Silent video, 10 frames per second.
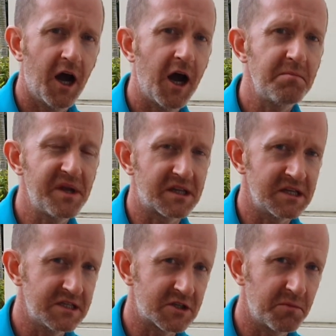I picked
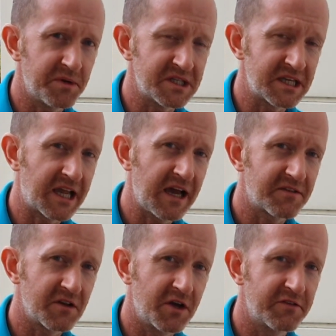these up at
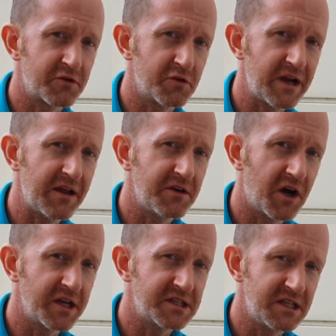Decathlon for around
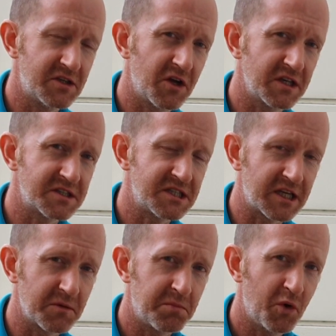$90
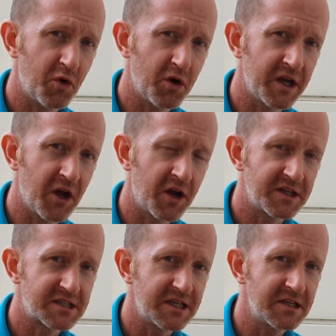Singapore, and
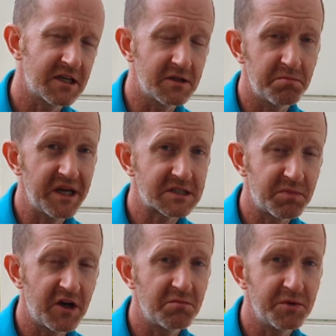honestly they're the best
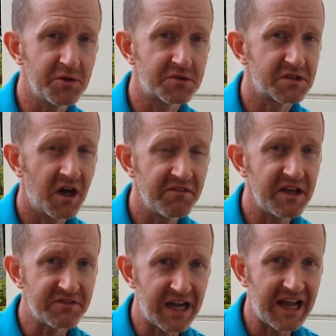pair of boots I've
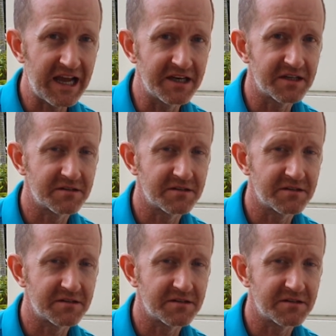ever had.